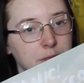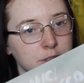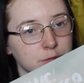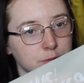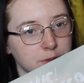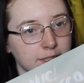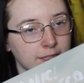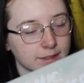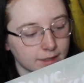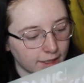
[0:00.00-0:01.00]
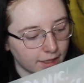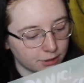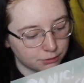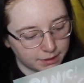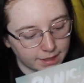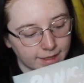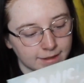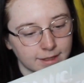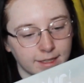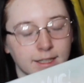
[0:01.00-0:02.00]
This was released in
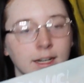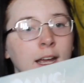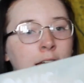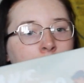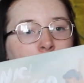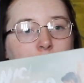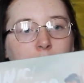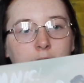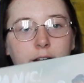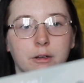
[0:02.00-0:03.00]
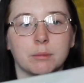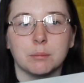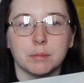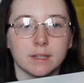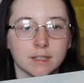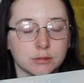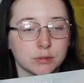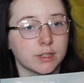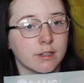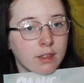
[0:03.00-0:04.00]
2018, and I remember this
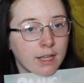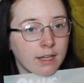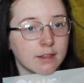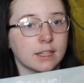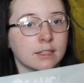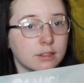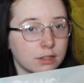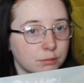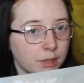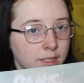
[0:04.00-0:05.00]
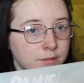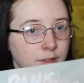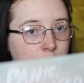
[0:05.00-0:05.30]
was the waiting for